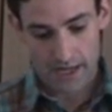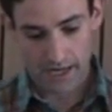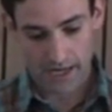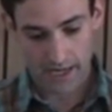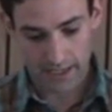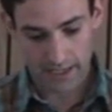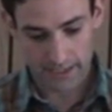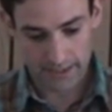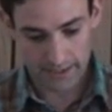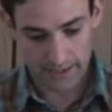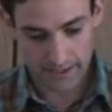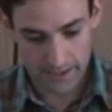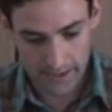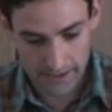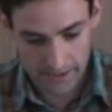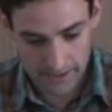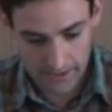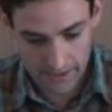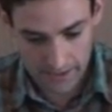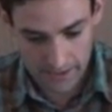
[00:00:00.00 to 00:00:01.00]
And
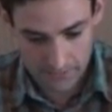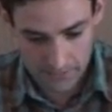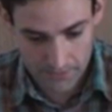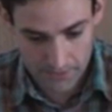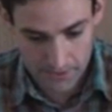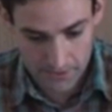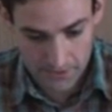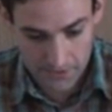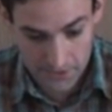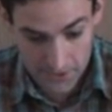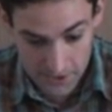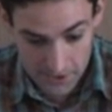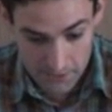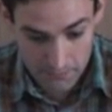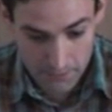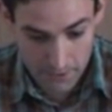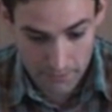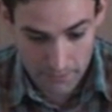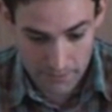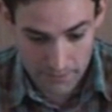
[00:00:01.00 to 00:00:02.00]
transition
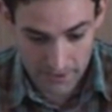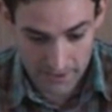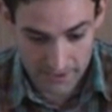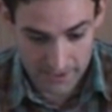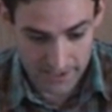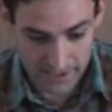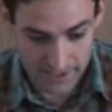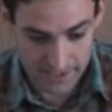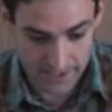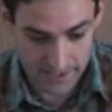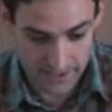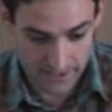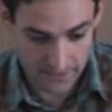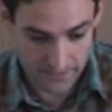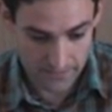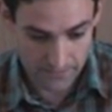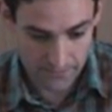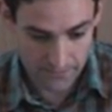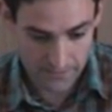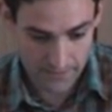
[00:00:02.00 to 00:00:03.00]
probabilities
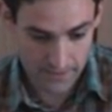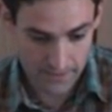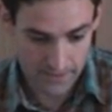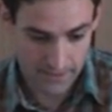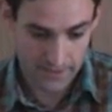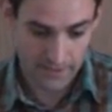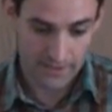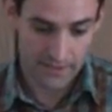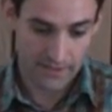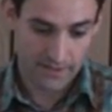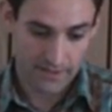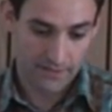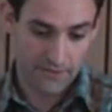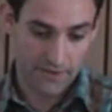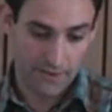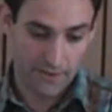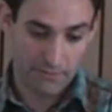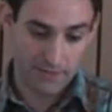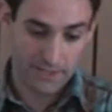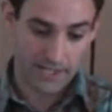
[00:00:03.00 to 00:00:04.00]

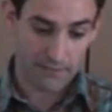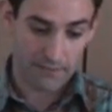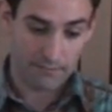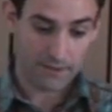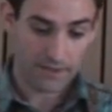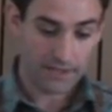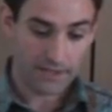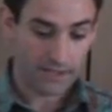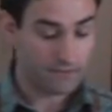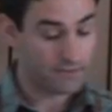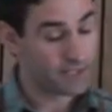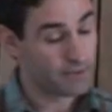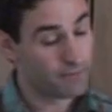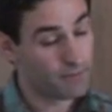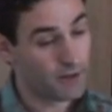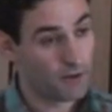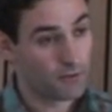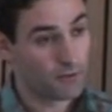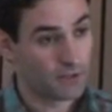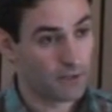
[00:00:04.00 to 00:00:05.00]
represent beliefs
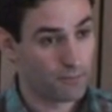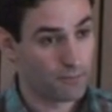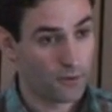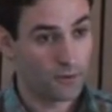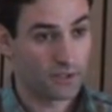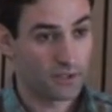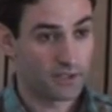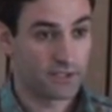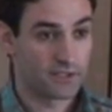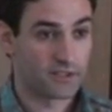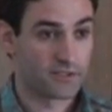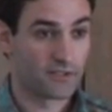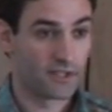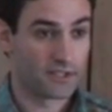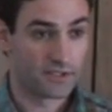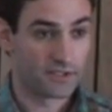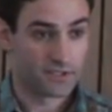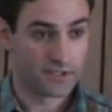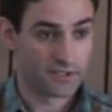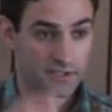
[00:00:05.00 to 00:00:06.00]
about opponents'
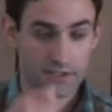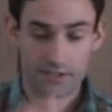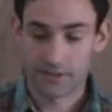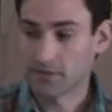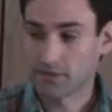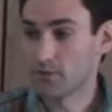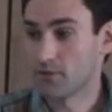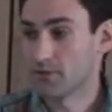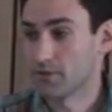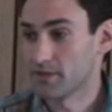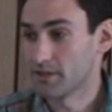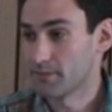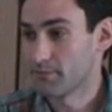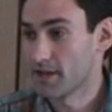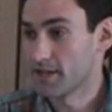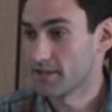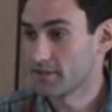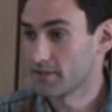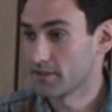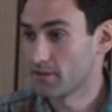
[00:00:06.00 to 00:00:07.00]
strategies. So
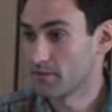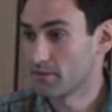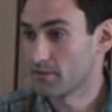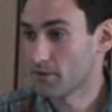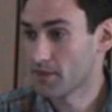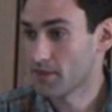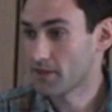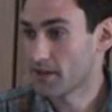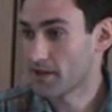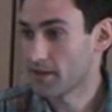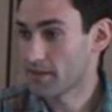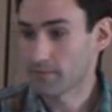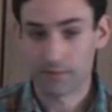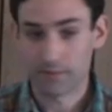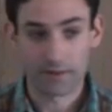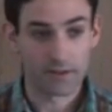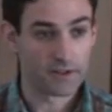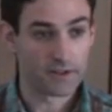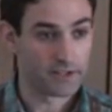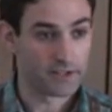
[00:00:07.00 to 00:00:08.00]
depending on what the other
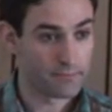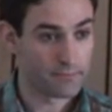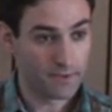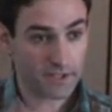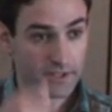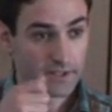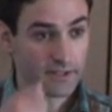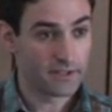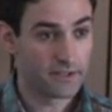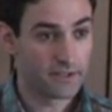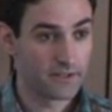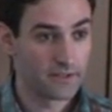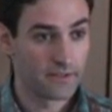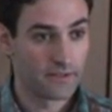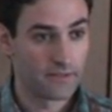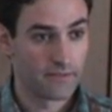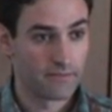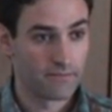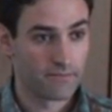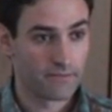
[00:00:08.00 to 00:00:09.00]
players bid,
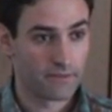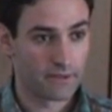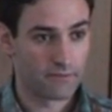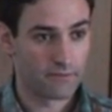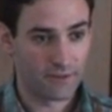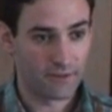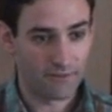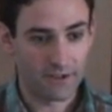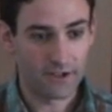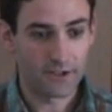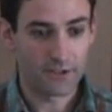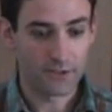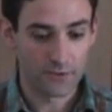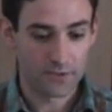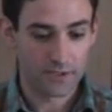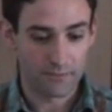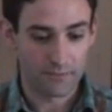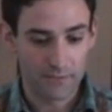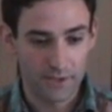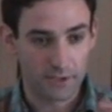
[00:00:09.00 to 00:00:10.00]
when you
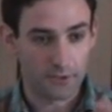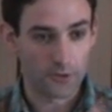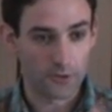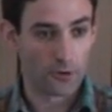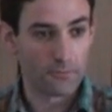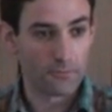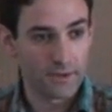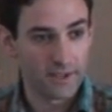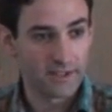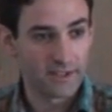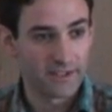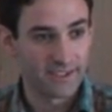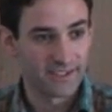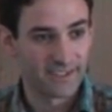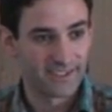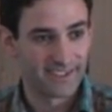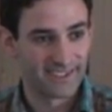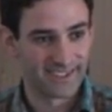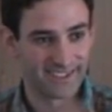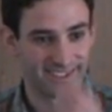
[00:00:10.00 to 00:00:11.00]
submit your bid,
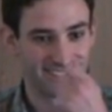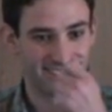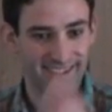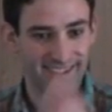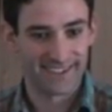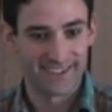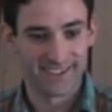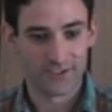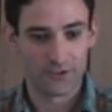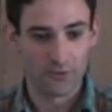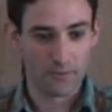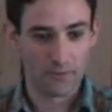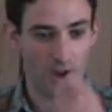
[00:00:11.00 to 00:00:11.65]
you